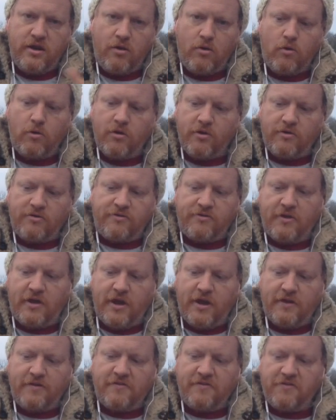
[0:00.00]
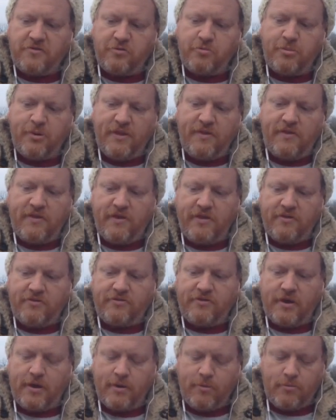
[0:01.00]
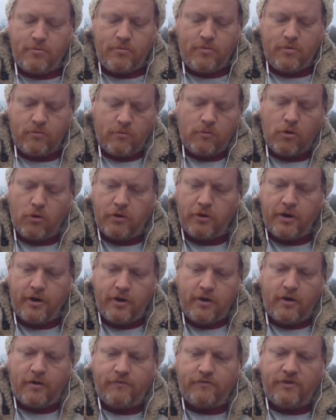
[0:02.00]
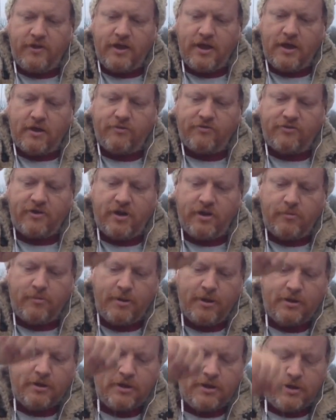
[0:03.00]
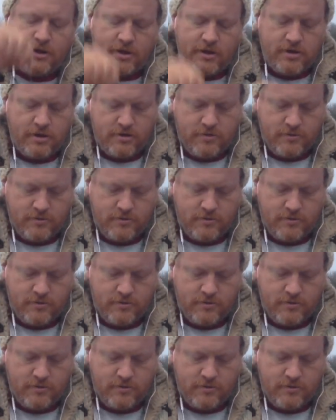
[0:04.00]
course, to spin this, I'm rolling it off the outside of my leg.